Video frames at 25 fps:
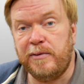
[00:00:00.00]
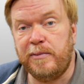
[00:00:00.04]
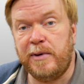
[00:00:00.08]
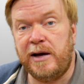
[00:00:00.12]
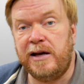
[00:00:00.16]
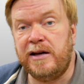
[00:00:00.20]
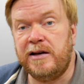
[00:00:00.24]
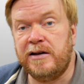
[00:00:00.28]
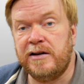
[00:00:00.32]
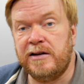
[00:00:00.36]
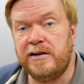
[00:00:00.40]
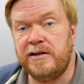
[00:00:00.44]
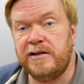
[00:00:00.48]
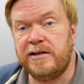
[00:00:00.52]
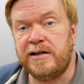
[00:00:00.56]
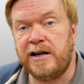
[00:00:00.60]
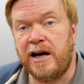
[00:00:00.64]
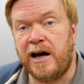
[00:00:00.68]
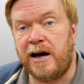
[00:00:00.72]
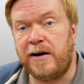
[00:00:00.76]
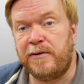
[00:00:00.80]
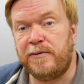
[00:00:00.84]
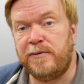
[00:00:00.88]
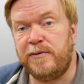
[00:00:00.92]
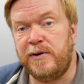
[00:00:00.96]
makers
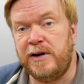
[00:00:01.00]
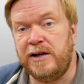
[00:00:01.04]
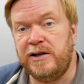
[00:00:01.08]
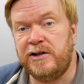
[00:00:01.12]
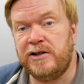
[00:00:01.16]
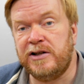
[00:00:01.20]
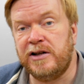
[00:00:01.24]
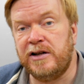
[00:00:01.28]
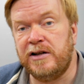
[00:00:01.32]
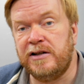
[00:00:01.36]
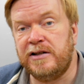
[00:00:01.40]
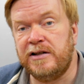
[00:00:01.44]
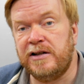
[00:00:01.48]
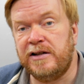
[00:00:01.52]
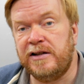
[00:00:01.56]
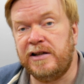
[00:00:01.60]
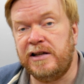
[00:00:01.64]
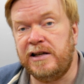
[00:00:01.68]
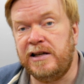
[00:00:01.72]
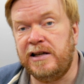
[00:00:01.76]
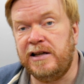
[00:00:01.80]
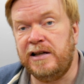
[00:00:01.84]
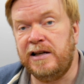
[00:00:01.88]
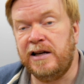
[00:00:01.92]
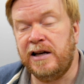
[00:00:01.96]
have featured
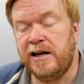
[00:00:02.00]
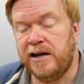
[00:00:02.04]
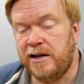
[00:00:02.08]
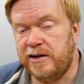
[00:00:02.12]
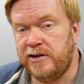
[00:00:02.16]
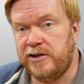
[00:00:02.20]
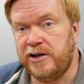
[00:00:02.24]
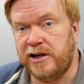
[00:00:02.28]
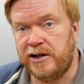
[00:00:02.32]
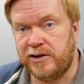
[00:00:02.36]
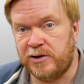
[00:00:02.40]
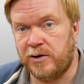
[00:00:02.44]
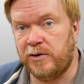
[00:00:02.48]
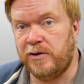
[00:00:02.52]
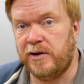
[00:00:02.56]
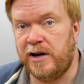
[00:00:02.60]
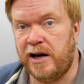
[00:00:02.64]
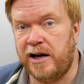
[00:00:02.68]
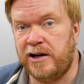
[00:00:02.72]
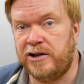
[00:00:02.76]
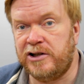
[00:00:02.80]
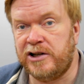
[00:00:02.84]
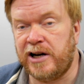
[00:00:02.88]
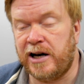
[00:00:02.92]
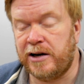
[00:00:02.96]
the jigs on
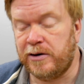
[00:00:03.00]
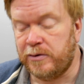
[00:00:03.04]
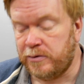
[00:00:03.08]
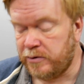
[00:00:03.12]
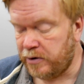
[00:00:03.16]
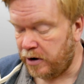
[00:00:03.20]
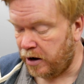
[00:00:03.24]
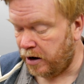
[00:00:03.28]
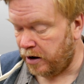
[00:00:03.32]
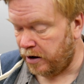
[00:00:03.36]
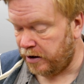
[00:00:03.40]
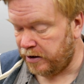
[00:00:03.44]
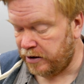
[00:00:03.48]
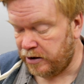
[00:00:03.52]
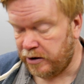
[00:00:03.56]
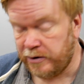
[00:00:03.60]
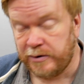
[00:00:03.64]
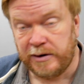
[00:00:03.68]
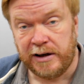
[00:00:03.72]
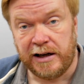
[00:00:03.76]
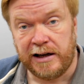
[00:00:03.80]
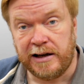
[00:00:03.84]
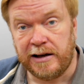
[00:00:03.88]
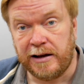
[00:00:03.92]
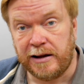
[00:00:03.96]
their channel,
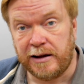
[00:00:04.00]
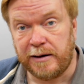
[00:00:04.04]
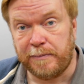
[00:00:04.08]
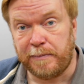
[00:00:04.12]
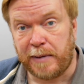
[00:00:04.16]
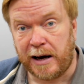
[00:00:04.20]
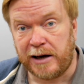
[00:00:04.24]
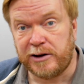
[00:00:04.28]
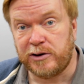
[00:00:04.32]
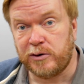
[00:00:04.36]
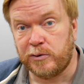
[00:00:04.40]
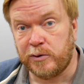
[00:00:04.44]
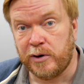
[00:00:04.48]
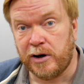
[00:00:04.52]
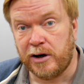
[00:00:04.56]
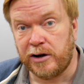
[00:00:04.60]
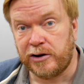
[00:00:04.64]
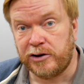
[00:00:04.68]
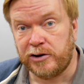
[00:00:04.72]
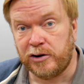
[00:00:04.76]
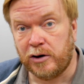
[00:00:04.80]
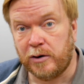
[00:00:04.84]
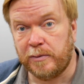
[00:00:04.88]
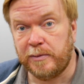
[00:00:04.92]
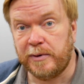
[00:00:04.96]
including the Badger
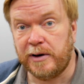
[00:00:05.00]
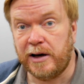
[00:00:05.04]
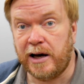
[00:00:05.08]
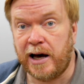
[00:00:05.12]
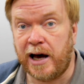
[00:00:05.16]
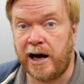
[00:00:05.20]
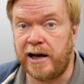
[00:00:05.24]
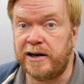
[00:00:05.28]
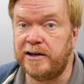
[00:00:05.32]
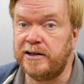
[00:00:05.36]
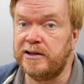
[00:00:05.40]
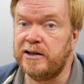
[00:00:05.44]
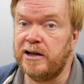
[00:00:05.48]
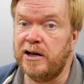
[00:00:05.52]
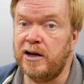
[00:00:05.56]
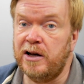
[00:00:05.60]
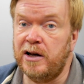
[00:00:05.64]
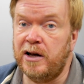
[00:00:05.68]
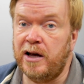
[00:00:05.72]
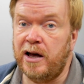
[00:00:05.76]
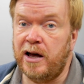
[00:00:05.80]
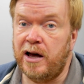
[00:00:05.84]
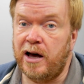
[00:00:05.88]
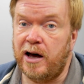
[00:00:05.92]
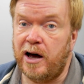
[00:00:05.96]
Workshop and
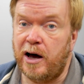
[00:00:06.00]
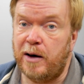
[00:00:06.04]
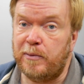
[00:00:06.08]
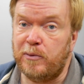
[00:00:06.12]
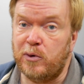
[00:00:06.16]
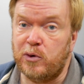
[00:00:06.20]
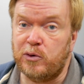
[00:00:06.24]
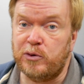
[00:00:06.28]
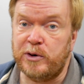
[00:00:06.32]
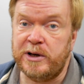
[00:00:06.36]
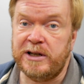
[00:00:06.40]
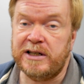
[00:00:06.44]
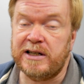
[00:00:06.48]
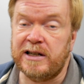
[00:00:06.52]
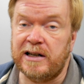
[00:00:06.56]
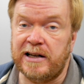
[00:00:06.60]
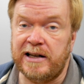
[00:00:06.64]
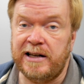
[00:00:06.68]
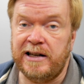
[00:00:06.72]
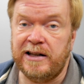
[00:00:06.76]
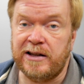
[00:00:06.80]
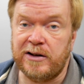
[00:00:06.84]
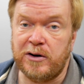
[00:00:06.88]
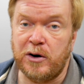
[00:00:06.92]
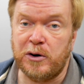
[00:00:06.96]
more
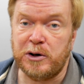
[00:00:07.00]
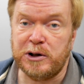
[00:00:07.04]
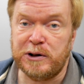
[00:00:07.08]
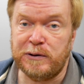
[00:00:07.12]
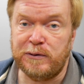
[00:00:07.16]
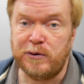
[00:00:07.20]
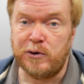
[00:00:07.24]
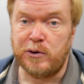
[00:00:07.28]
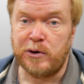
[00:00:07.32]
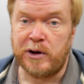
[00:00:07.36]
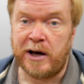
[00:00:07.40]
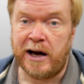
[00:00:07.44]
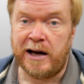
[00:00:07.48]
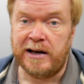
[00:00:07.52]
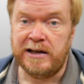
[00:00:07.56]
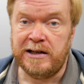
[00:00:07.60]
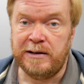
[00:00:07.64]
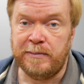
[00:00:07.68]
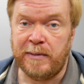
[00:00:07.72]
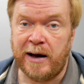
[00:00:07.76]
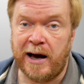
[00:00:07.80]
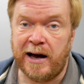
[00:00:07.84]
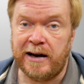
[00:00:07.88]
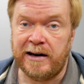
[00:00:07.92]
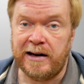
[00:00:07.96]
recently the Gosforth
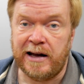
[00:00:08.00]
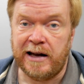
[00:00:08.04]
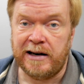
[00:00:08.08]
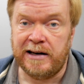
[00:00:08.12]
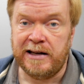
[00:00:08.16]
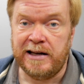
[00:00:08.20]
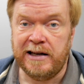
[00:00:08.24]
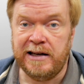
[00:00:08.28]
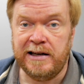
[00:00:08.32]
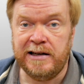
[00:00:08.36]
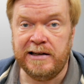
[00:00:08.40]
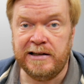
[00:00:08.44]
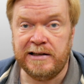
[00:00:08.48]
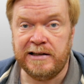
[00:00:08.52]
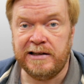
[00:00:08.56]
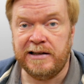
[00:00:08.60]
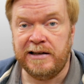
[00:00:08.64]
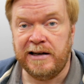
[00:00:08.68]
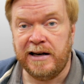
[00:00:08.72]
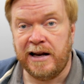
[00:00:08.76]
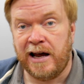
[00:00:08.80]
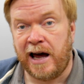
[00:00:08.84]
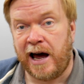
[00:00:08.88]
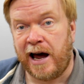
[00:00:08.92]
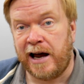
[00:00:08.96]
Handyman, and he
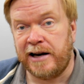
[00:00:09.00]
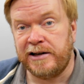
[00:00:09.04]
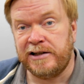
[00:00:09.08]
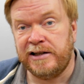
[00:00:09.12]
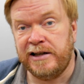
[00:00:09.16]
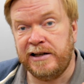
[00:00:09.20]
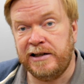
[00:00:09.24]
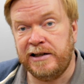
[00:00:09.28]
actually